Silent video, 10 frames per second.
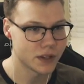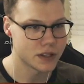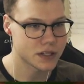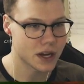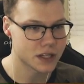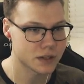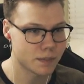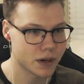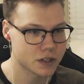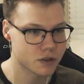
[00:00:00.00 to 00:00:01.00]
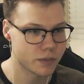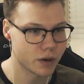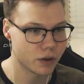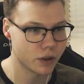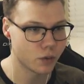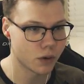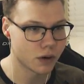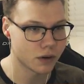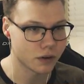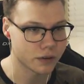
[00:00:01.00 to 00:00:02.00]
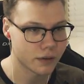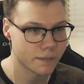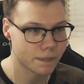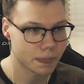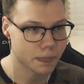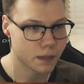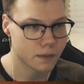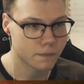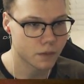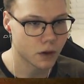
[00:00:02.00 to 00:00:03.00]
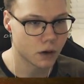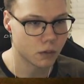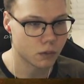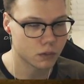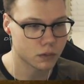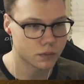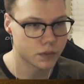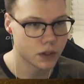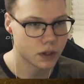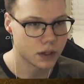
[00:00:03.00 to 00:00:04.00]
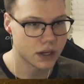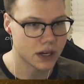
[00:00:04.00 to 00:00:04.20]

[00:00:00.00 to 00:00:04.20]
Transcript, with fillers: We gotta this guy is the biggest rascal. criminal in the world. I don't know where. wait, where did you oh. see? You saw him over here?